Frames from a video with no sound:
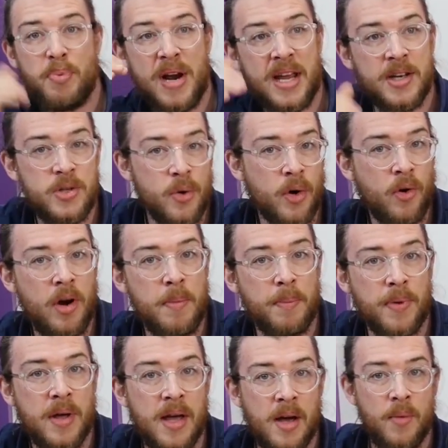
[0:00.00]
break into a
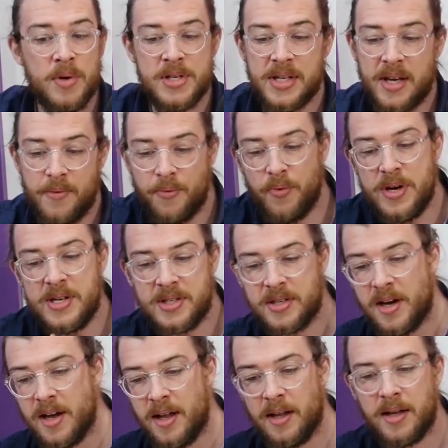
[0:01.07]
crimp, which is like a
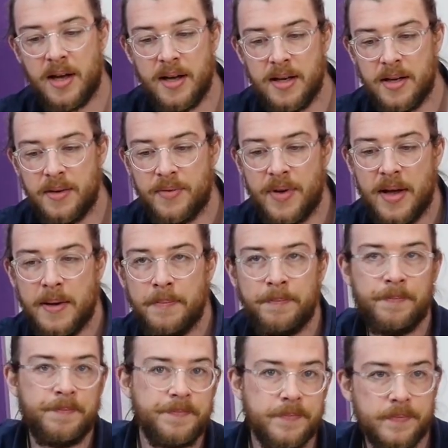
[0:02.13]
freestyle kind of,
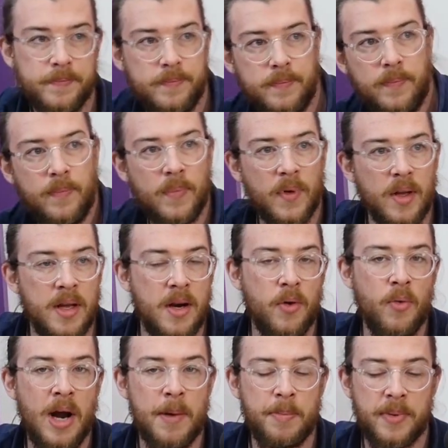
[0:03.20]

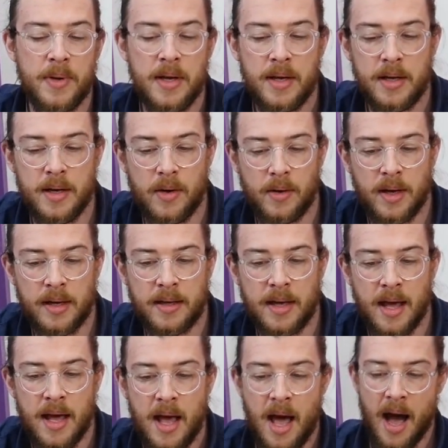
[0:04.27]
rap.
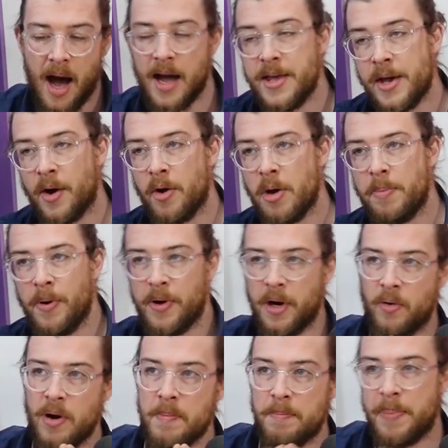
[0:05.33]
Are you going to put a
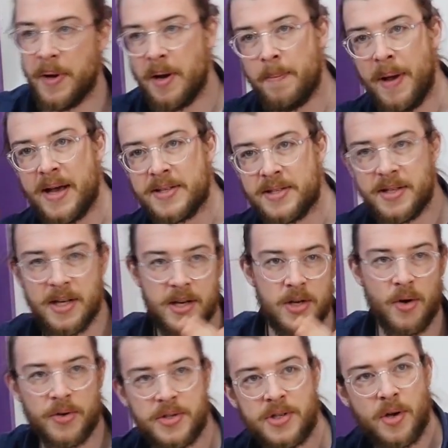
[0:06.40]
crimp on a pasty?
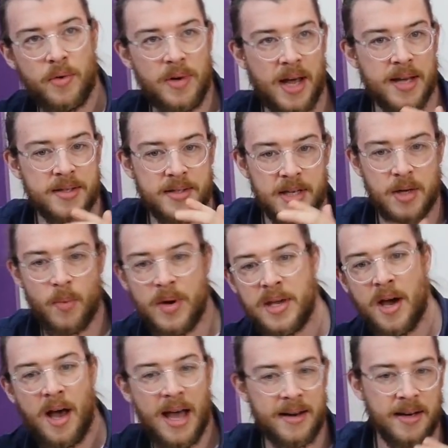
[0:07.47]
You're so nasty with
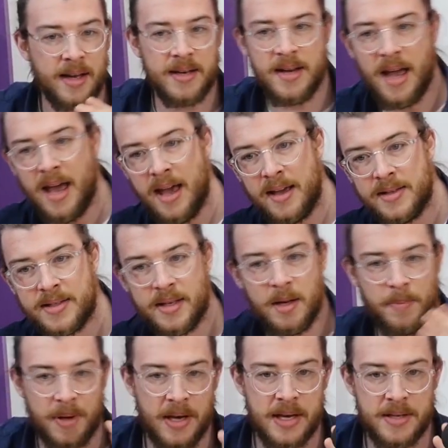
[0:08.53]
your haddock and your eggs and your
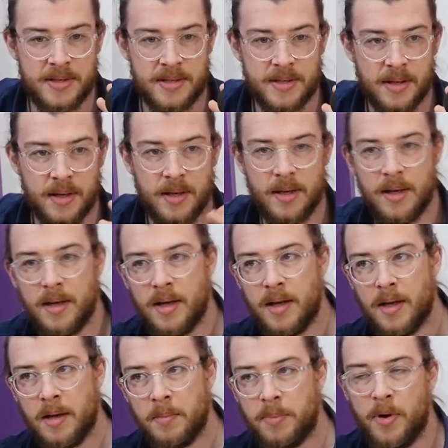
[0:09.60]
peas.
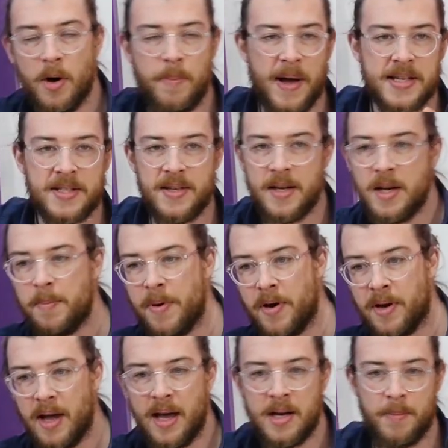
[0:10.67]
Put a pasty in your
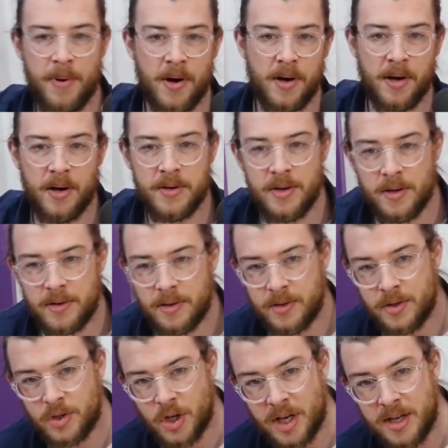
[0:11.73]
pocket and a pocket on your
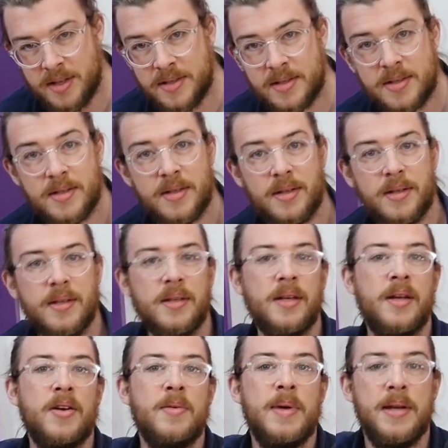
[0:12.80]
jeans.
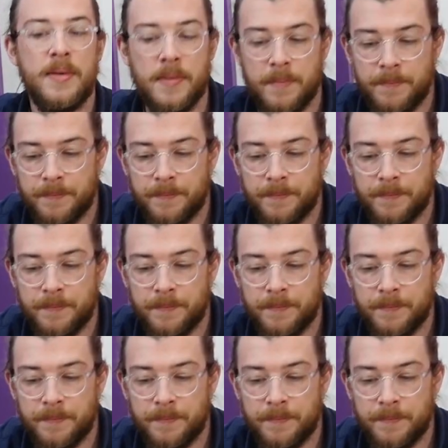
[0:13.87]
You know what I mean?